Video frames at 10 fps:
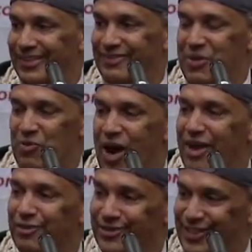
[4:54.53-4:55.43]

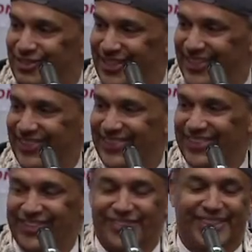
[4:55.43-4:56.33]
rivals every year.
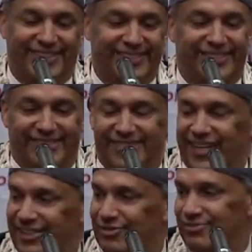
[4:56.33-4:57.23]
You know, well,
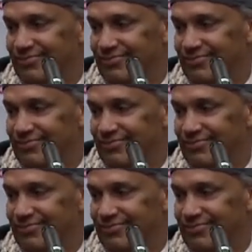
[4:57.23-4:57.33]
okay.